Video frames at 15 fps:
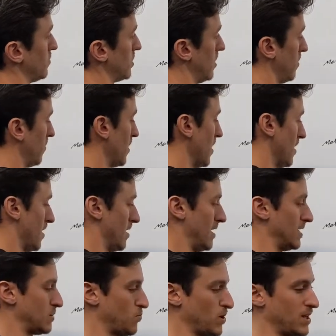So
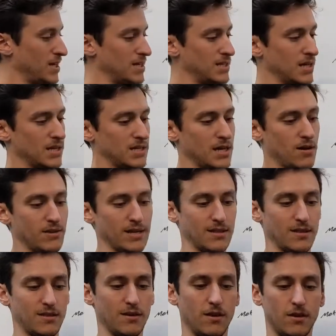it's pretty easy to tell that
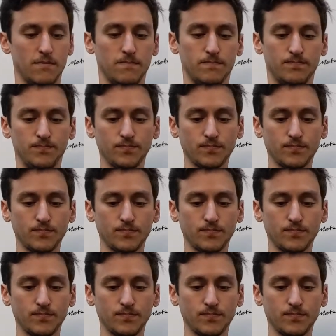the thumb,